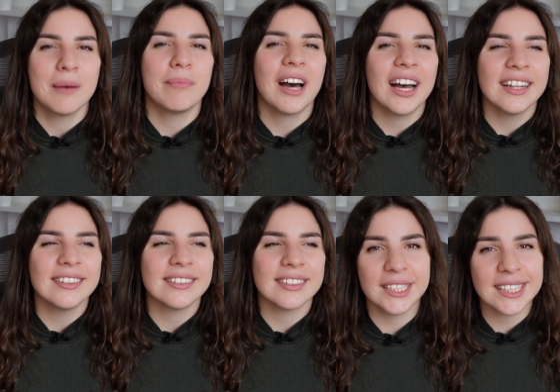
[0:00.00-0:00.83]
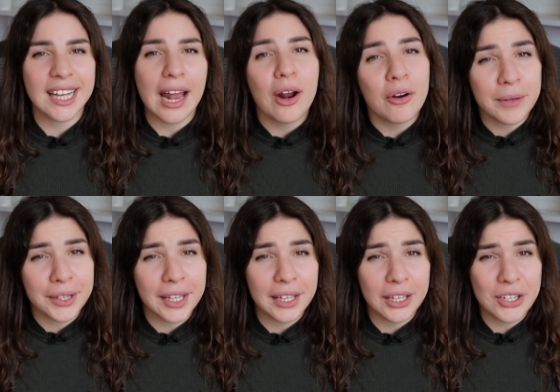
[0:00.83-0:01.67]
But this kind of
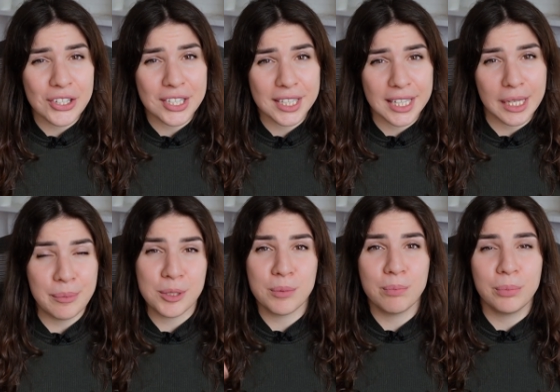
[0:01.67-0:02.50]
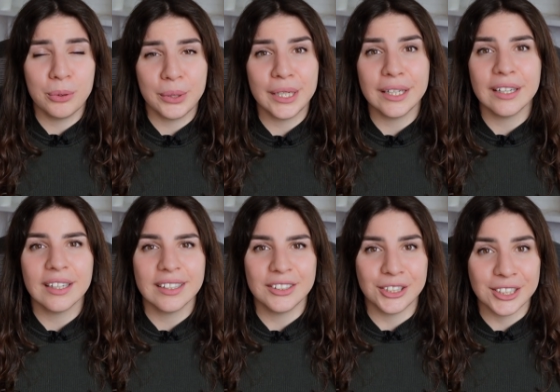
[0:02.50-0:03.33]
overthinking just keeps putting
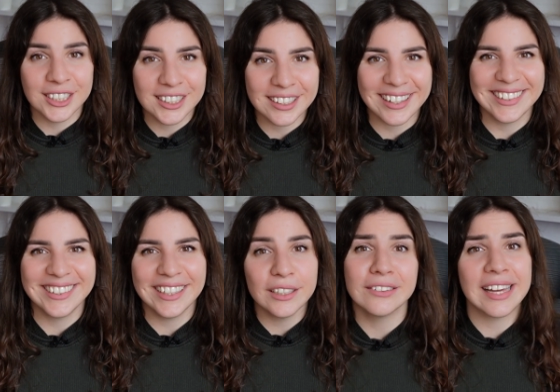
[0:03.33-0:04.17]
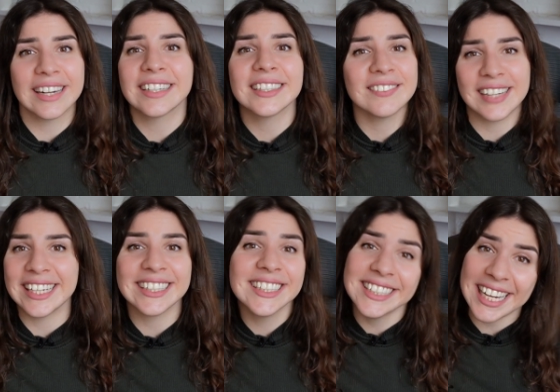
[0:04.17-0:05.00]
your start date later and
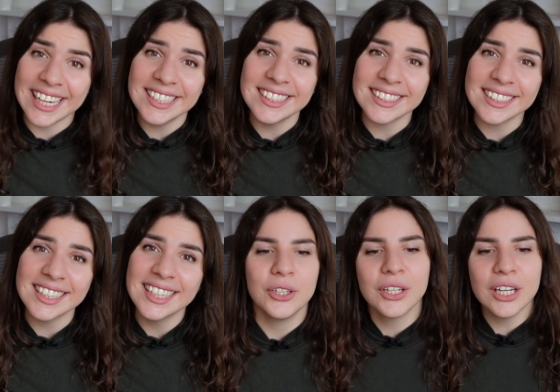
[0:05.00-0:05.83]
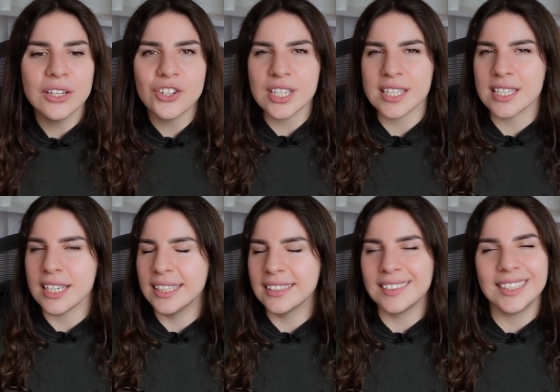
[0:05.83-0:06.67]
later date. You can just
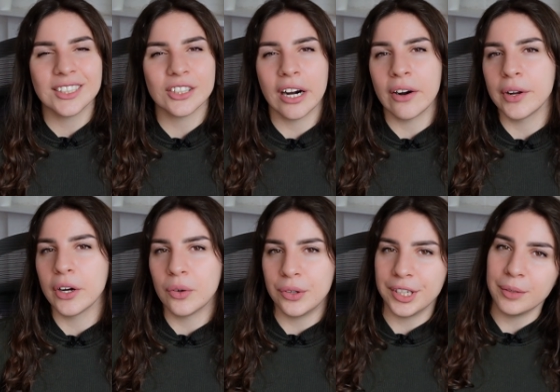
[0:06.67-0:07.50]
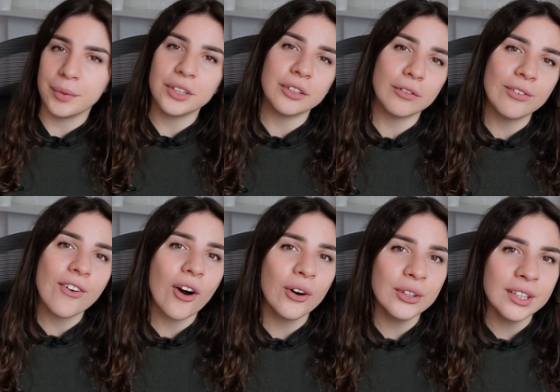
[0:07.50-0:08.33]
easily start recording with your
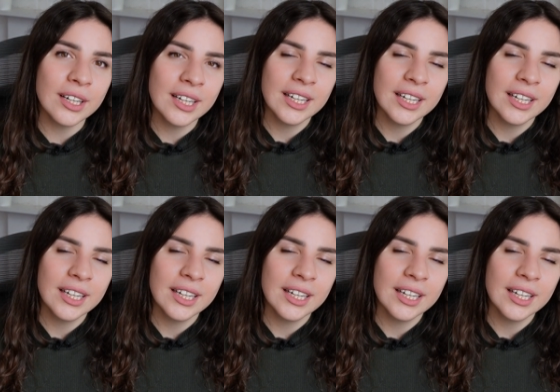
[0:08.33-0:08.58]
phone.